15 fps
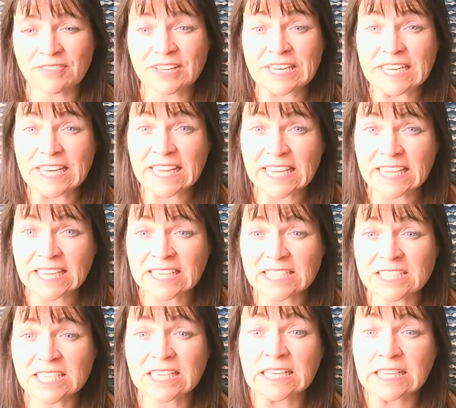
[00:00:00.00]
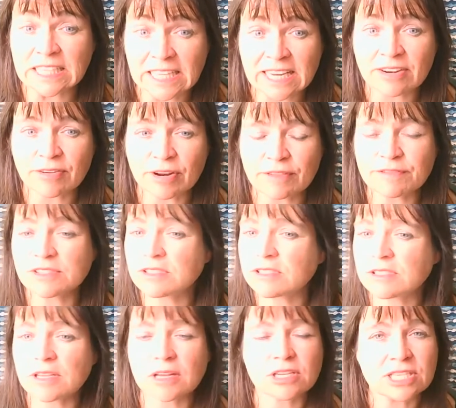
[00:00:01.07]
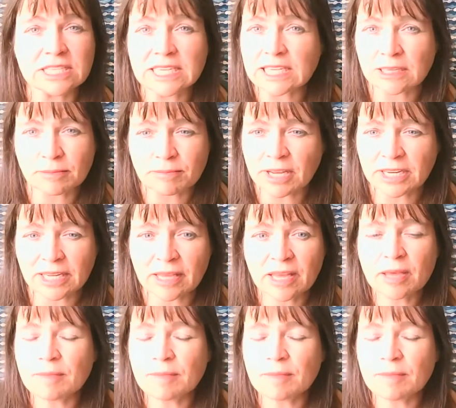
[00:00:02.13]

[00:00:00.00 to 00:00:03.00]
and the need to clear it for such little money,